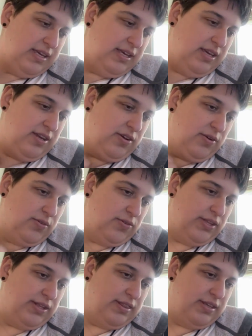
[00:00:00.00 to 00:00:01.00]
you know,
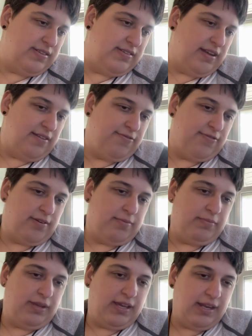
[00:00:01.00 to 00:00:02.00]
the, the stuff
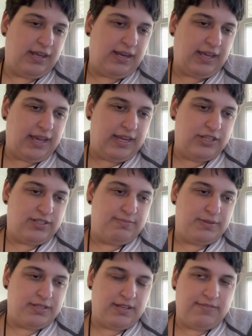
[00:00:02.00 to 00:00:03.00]
from Kinetic Asian
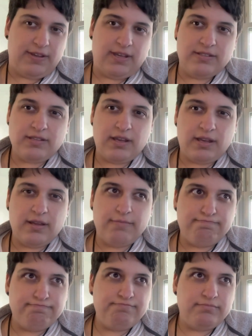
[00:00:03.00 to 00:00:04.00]
Pacific is like a,
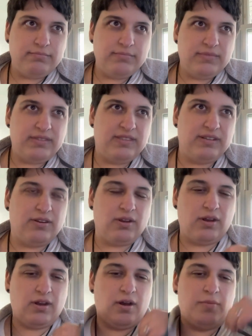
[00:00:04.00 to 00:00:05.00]
they're
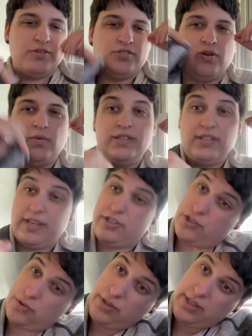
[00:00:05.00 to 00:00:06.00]
almost always like a
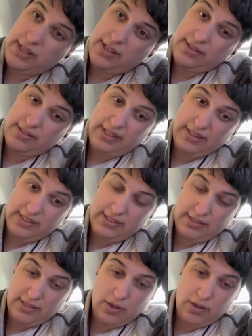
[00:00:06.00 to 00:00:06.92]
sure thing. Like this, the